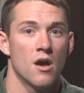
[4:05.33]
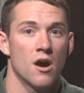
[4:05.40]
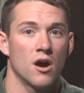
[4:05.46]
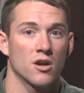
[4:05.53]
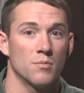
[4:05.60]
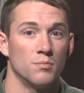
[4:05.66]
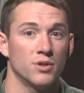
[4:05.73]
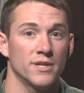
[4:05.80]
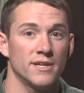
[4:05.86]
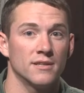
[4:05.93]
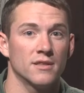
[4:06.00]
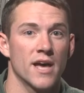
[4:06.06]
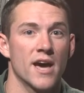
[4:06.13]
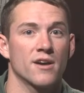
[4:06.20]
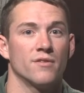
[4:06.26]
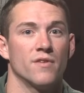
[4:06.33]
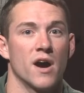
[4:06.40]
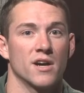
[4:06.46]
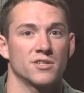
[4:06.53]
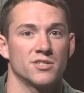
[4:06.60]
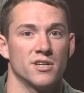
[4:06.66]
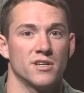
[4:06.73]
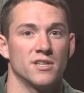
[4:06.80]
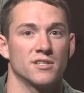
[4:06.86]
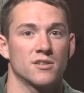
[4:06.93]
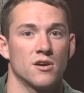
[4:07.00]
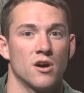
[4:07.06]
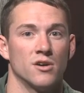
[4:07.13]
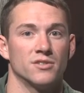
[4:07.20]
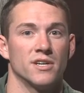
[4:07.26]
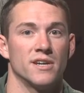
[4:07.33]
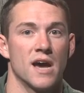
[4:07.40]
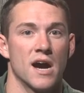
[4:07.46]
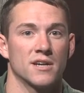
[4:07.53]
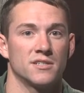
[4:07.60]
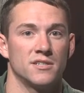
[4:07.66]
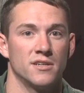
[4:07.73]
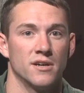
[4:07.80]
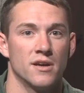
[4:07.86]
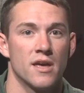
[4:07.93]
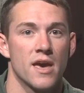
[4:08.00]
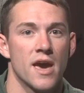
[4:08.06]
A complete lack of oxygen is called anoxia